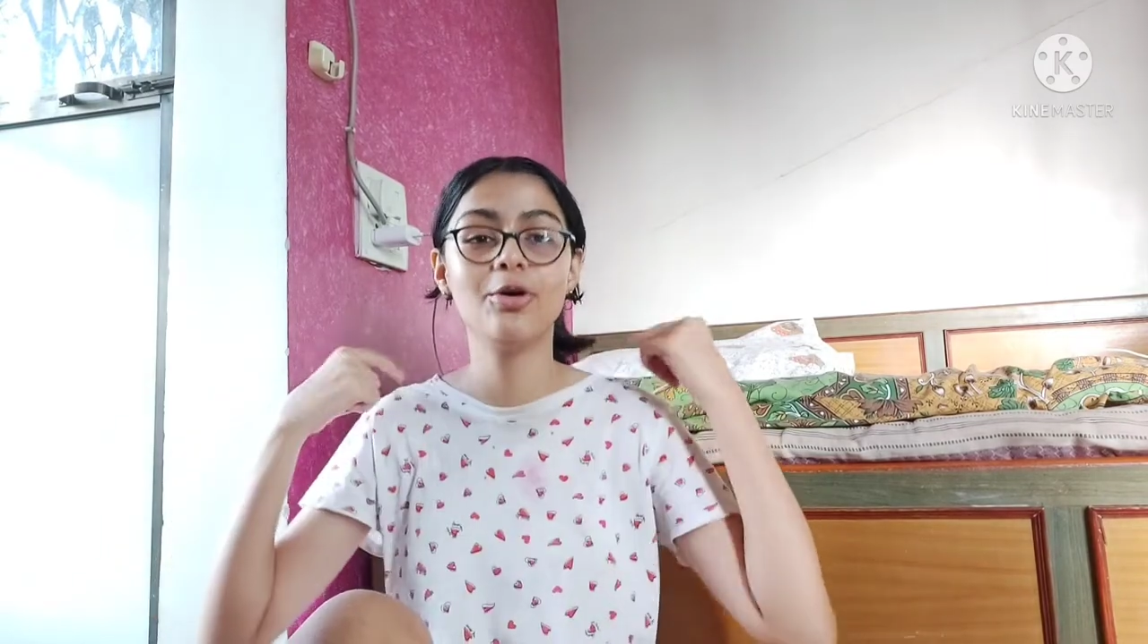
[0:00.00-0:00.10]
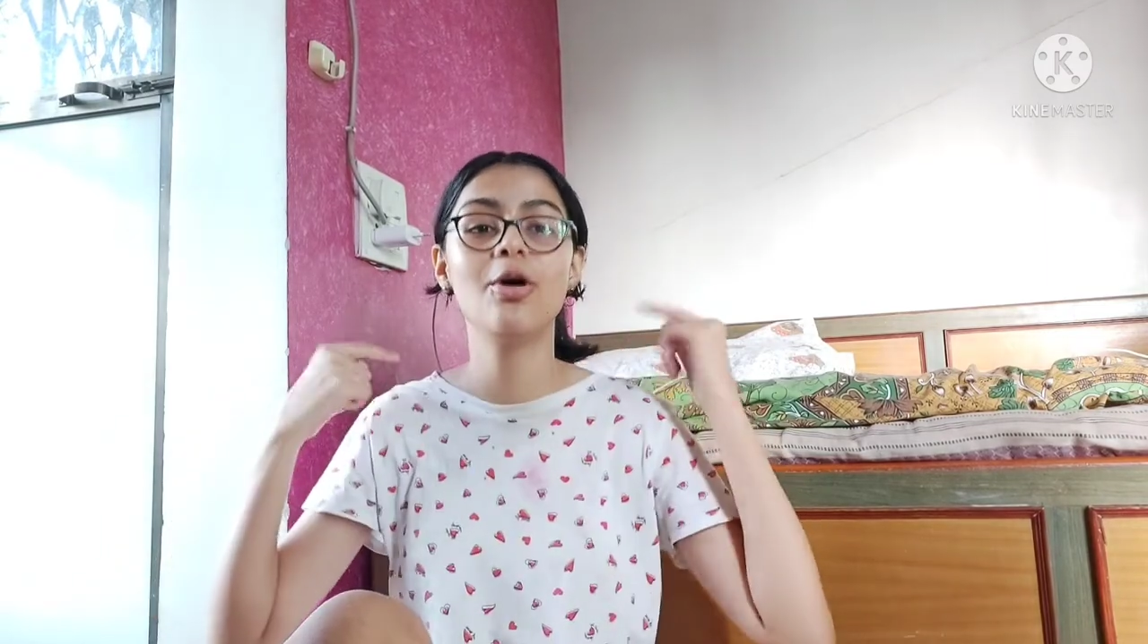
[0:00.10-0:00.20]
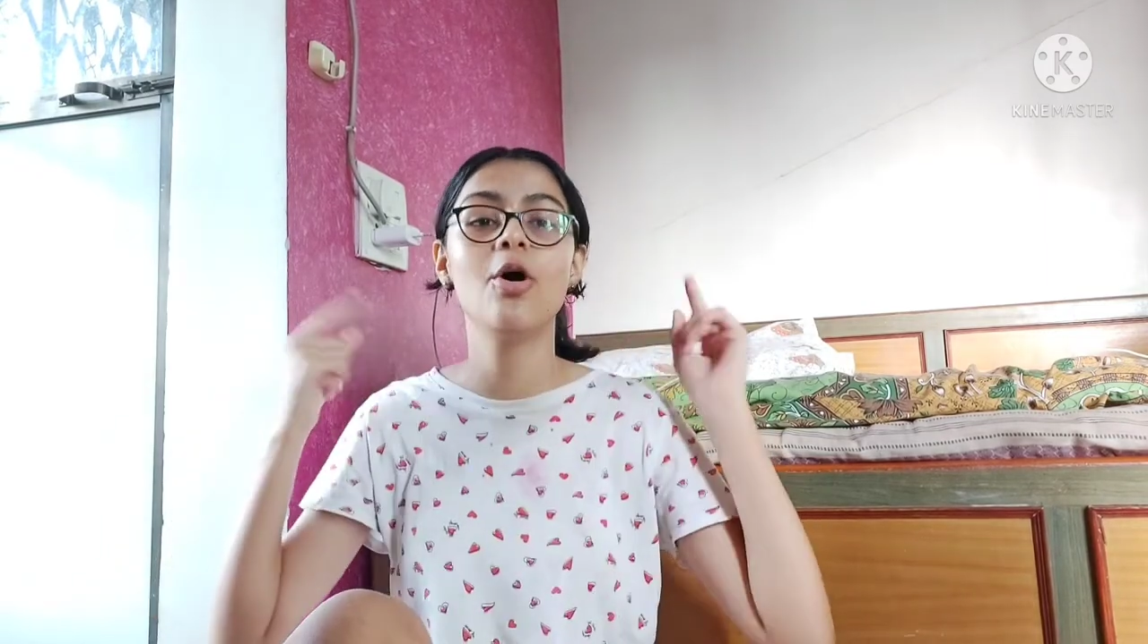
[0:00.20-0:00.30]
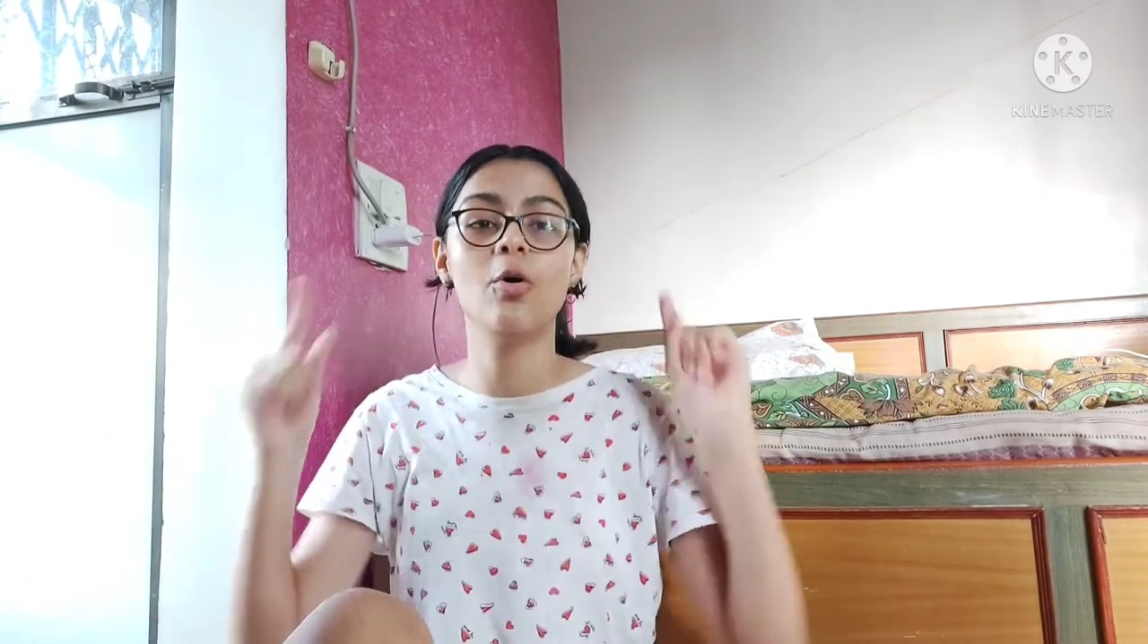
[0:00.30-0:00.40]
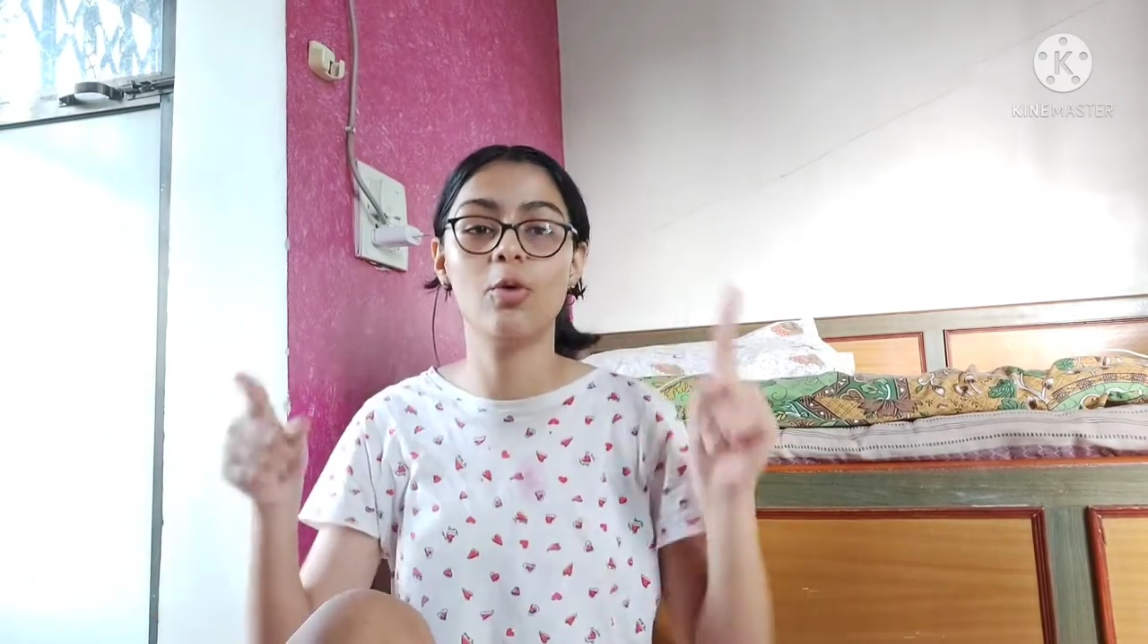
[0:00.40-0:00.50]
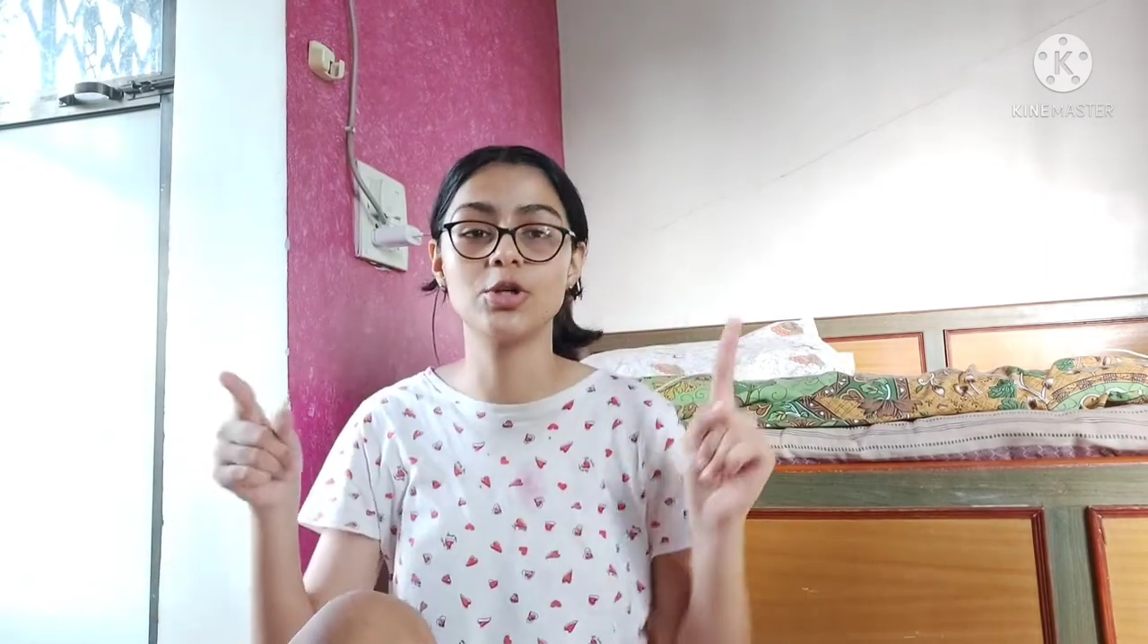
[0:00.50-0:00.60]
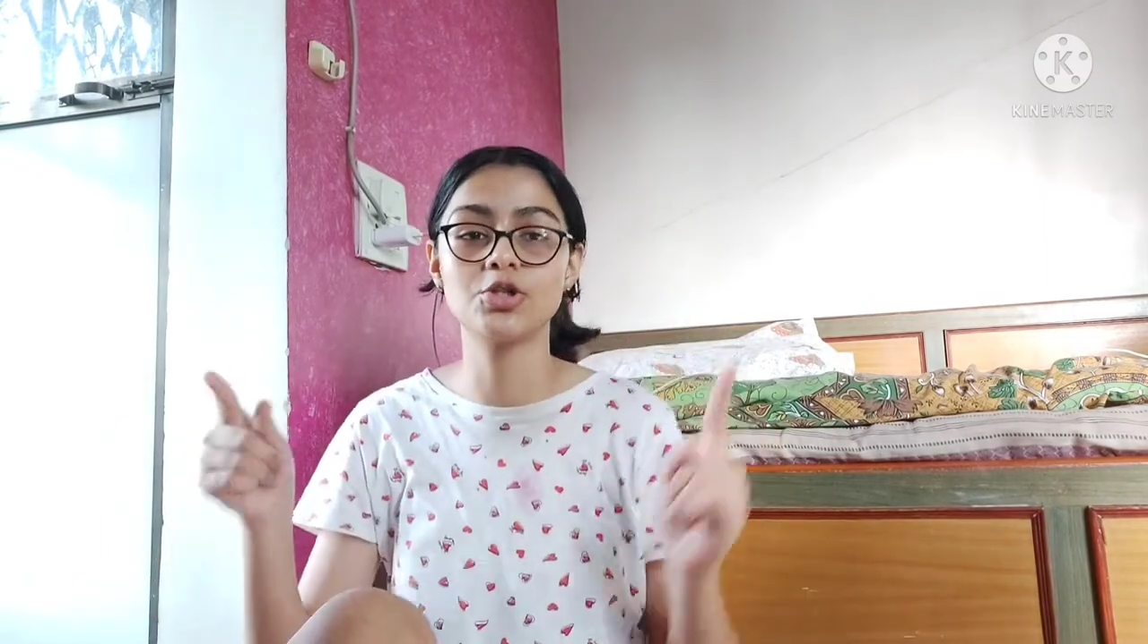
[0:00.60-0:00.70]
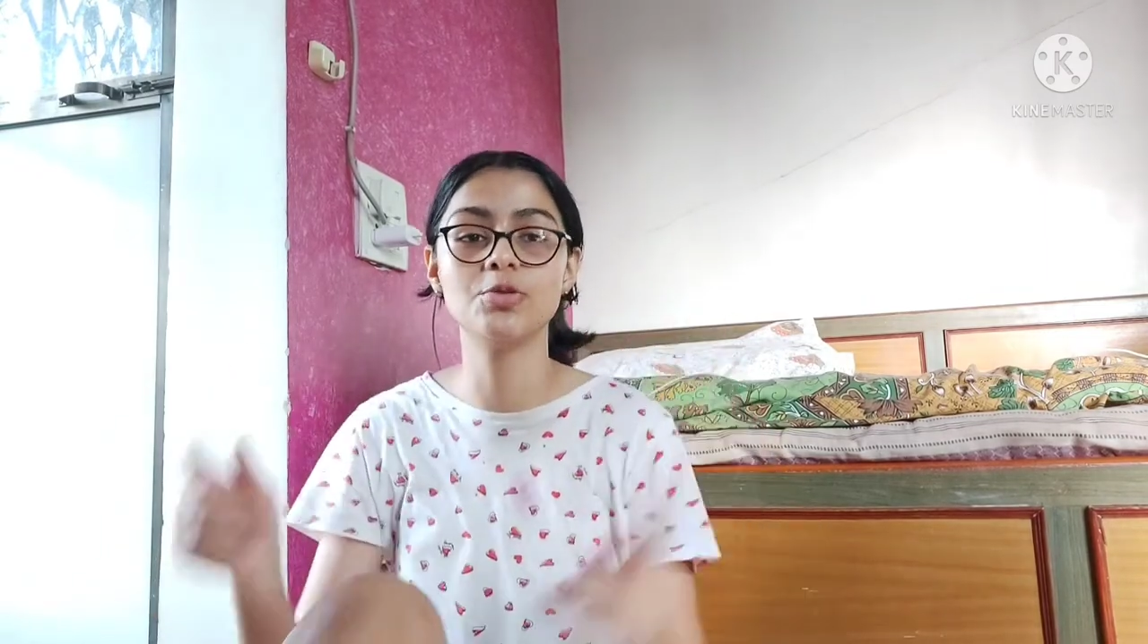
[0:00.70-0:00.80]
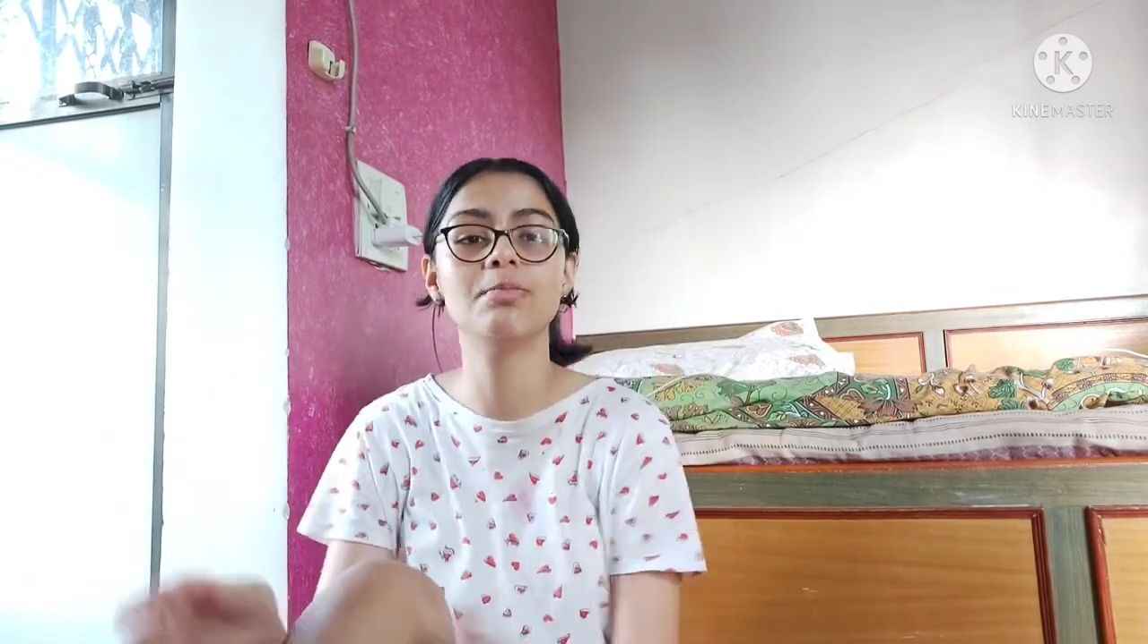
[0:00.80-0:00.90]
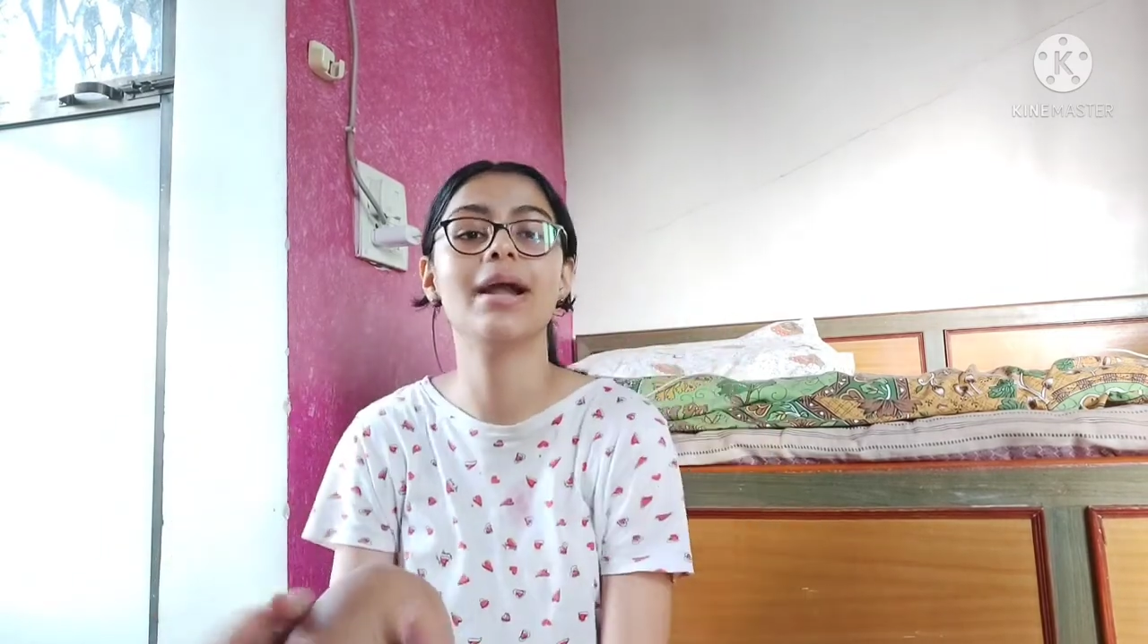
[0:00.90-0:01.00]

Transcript: the washroom,